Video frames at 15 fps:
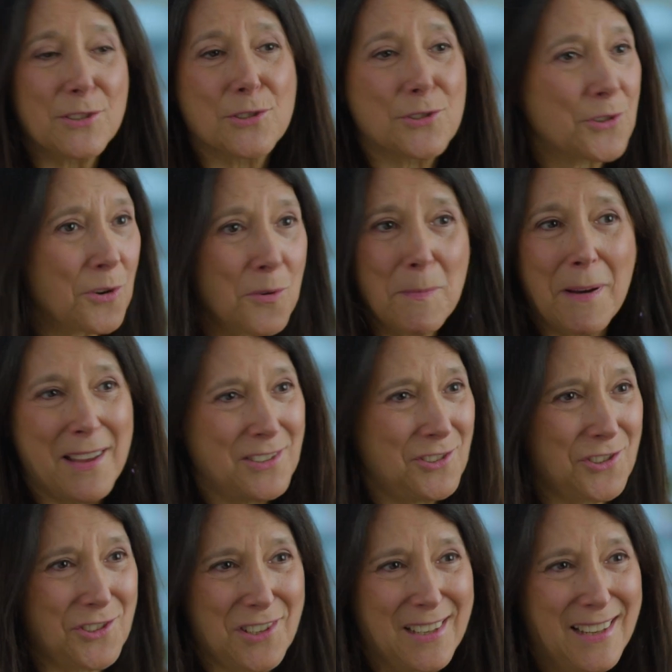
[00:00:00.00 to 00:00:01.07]
so
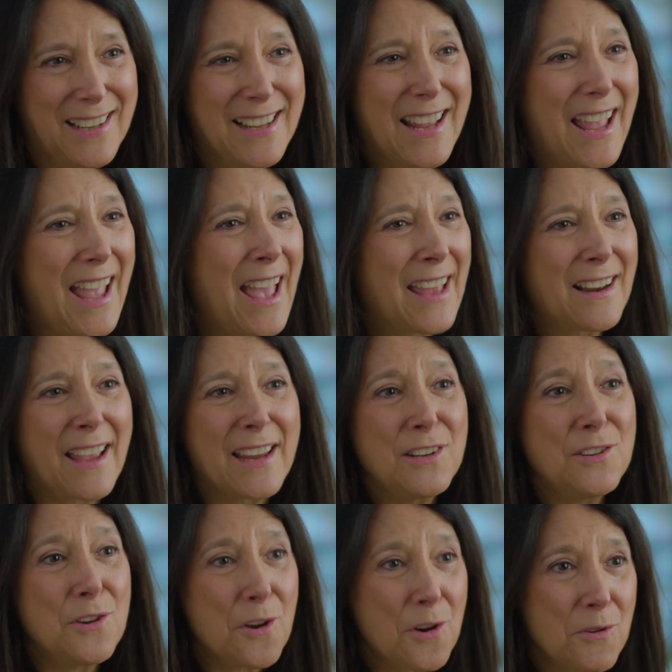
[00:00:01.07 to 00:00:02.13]
much, and I
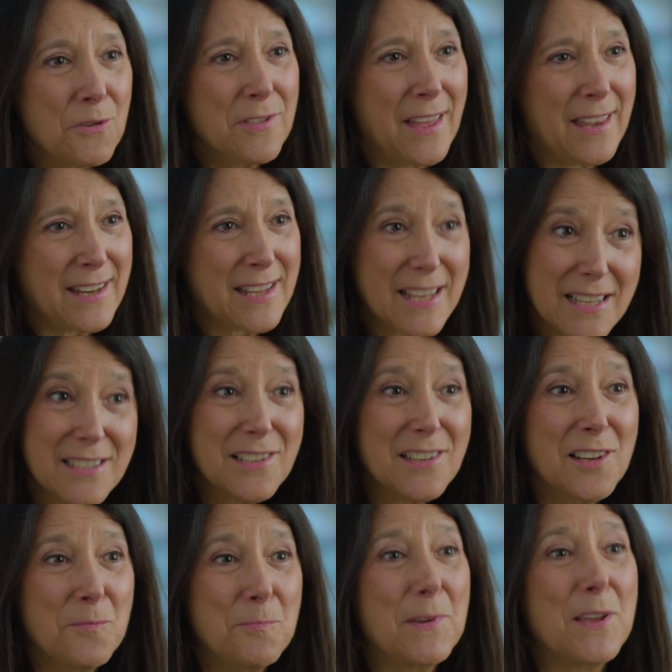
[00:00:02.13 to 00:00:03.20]
know that he's
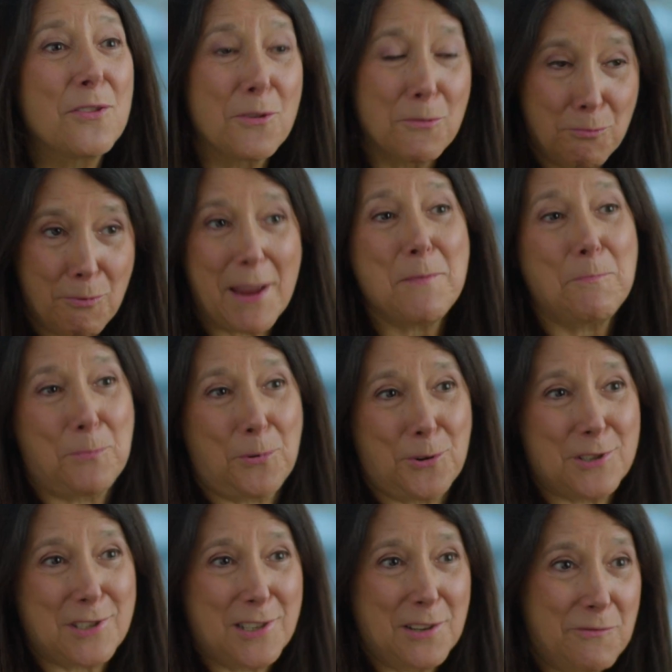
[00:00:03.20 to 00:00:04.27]
gonna be the right
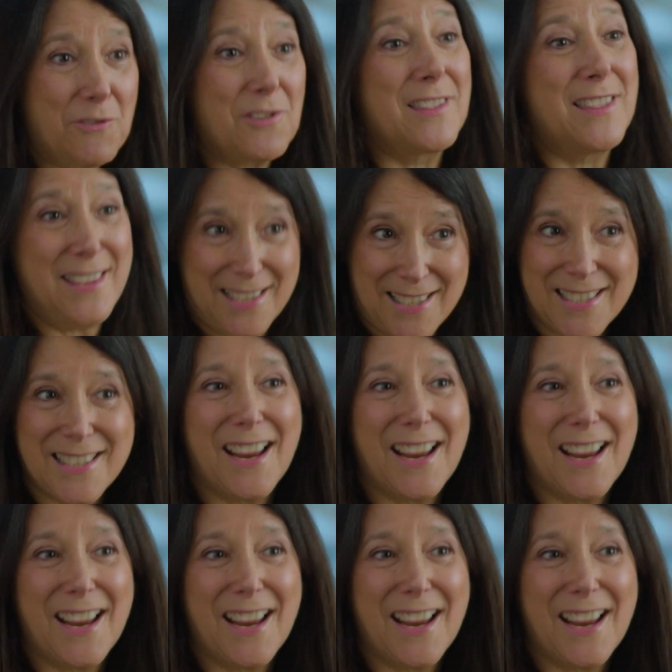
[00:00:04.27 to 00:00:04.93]
person for this